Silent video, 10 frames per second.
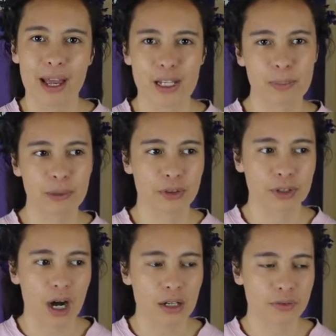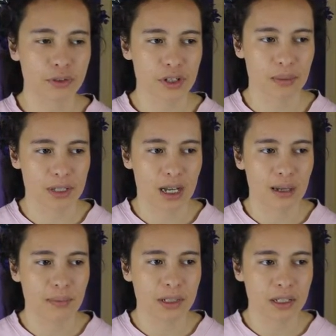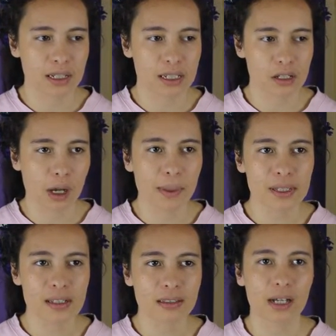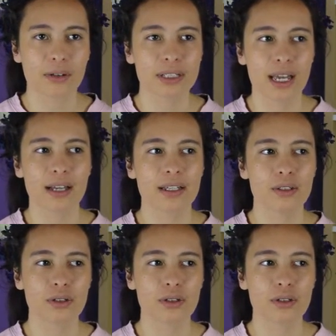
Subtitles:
has been forgotten for some time, because up until now, yeah,